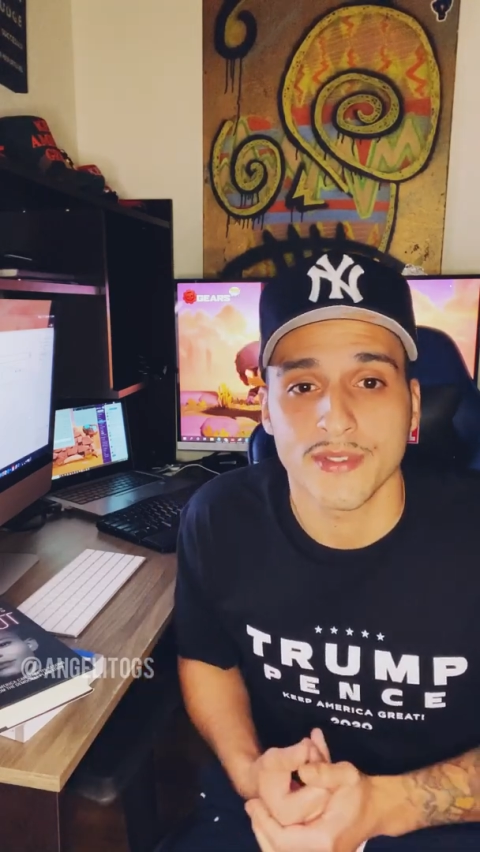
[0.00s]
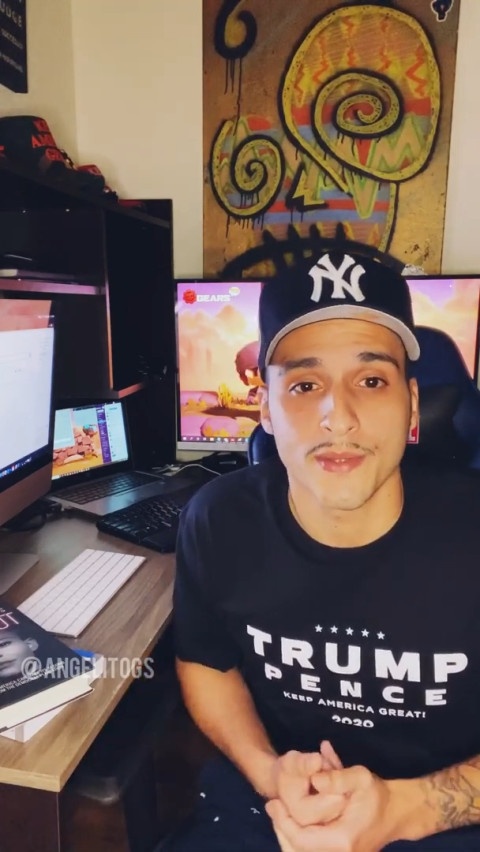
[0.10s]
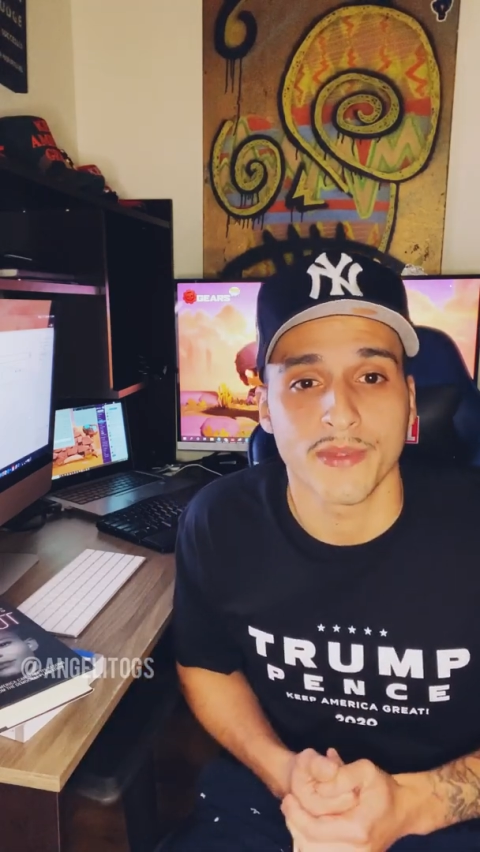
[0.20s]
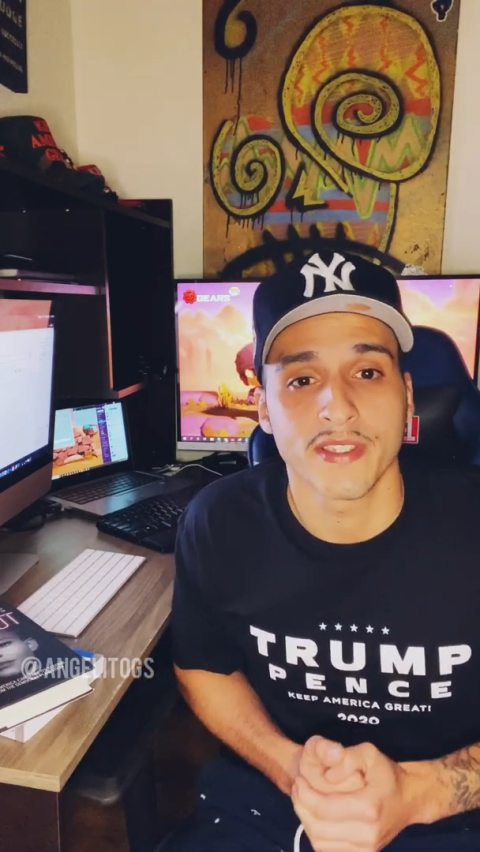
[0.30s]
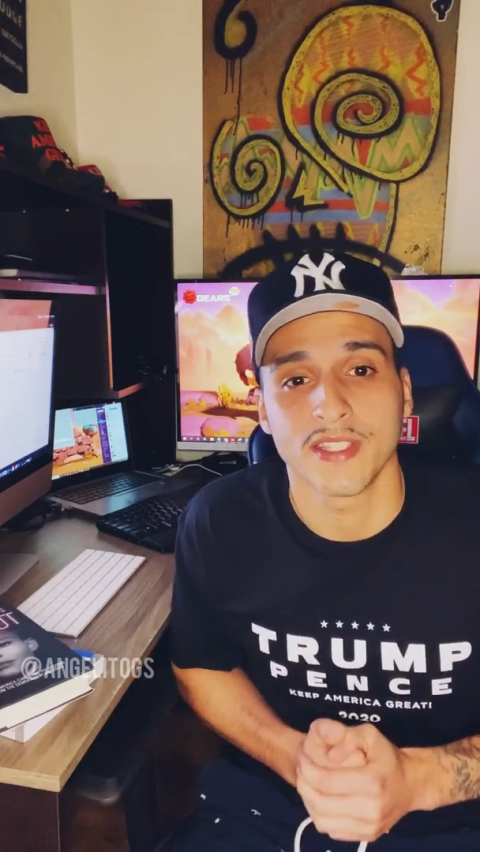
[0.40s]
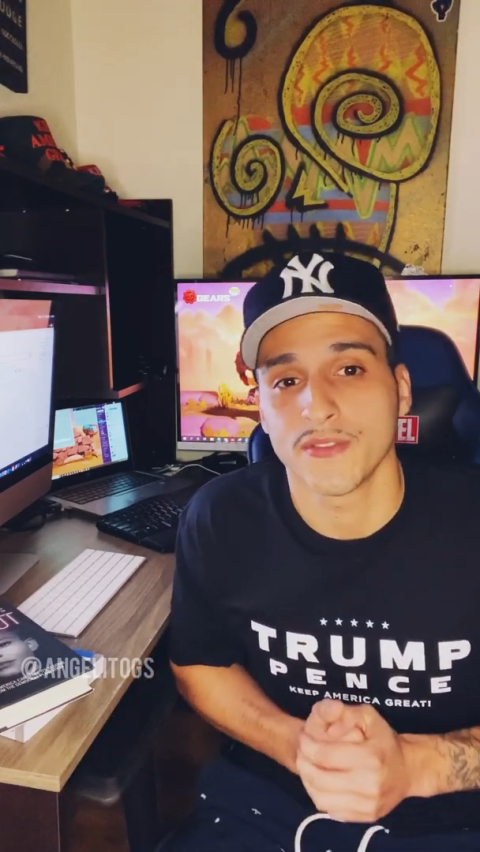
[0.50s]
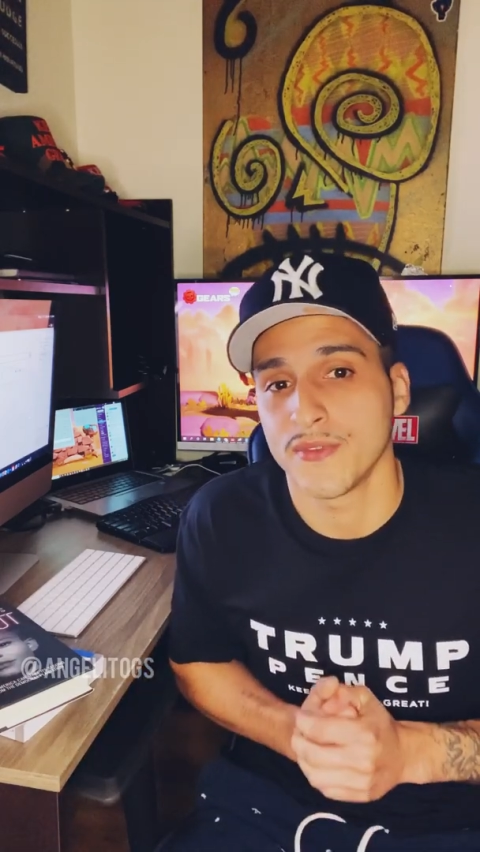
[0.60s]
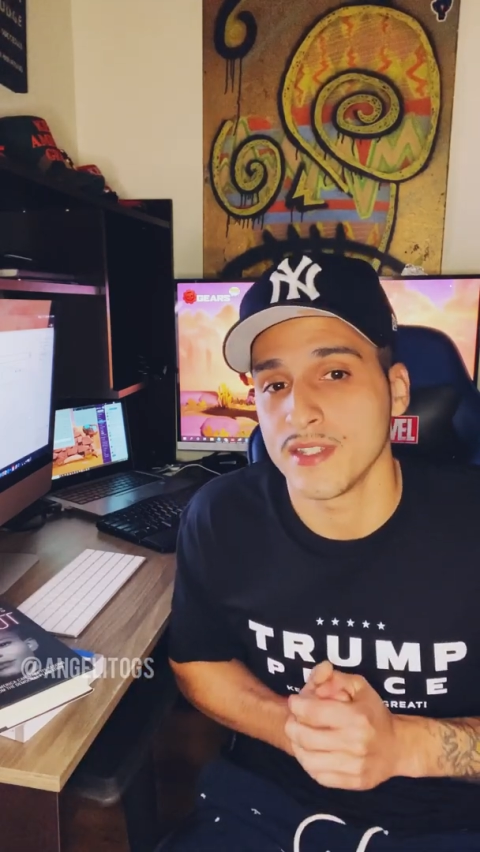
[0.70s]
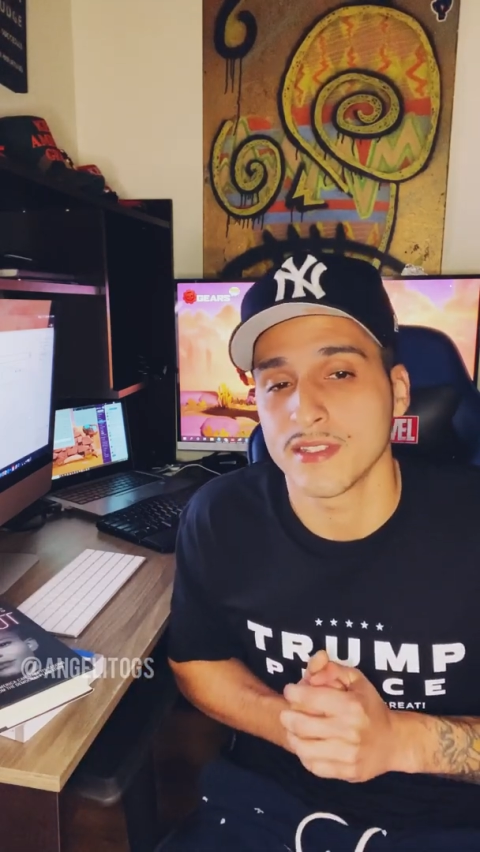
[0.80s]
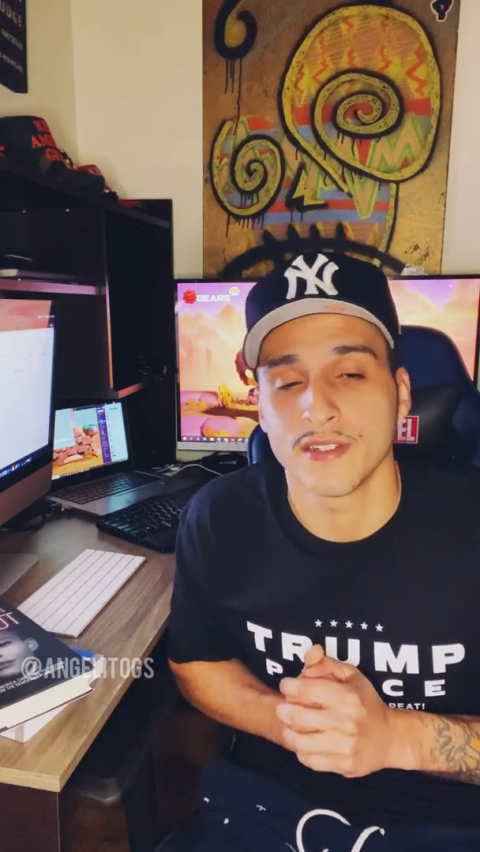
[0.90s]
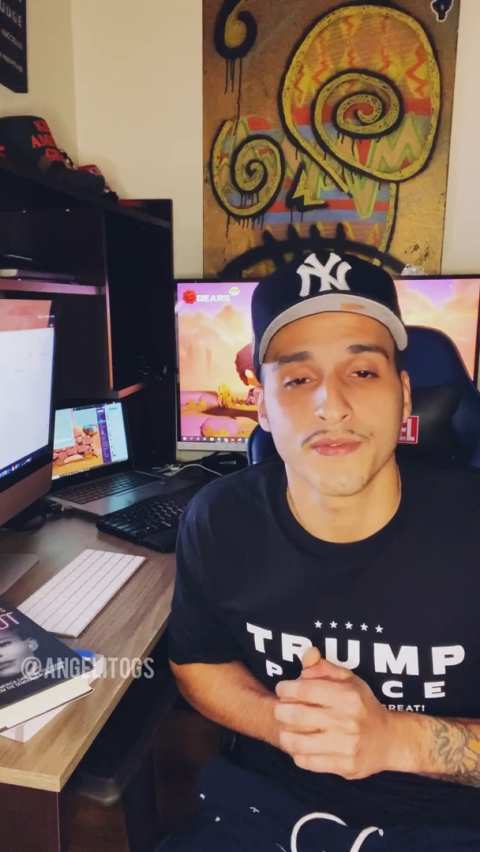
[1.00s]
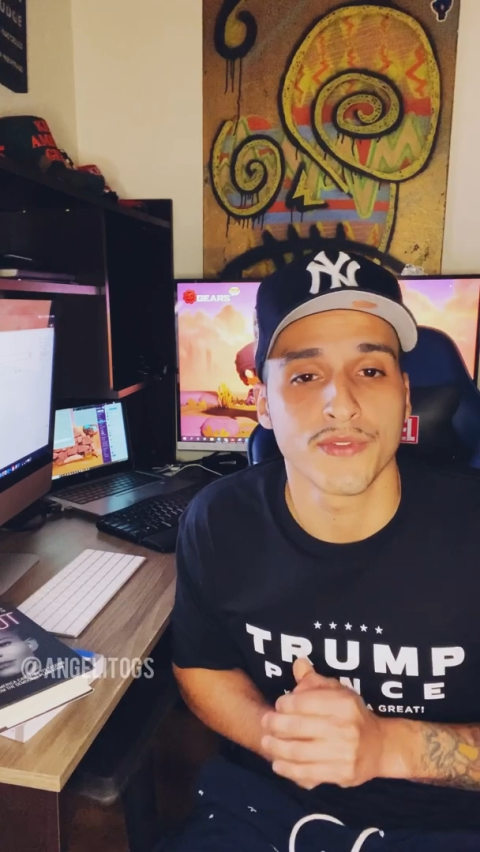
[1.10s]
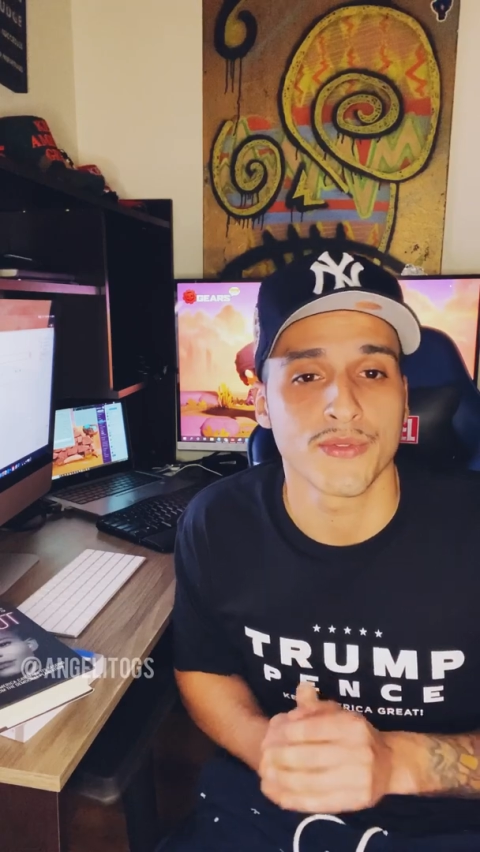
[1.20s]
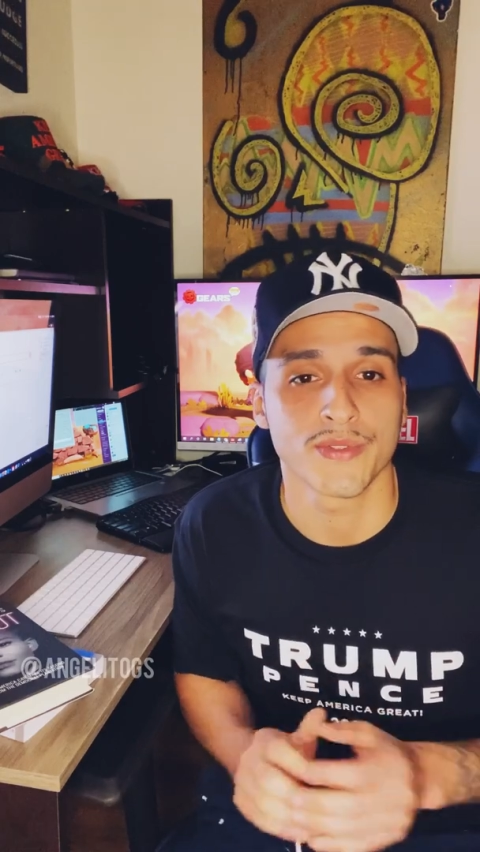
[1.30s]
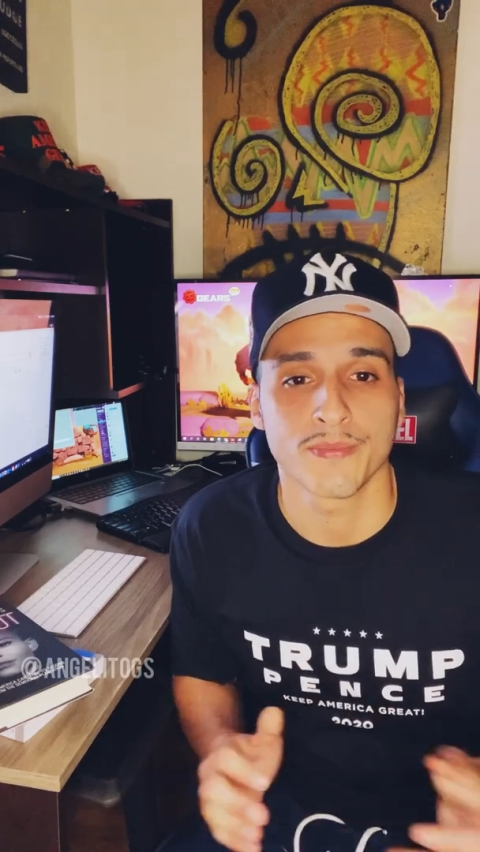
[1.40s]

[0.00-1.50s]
Summer King's Face interviews,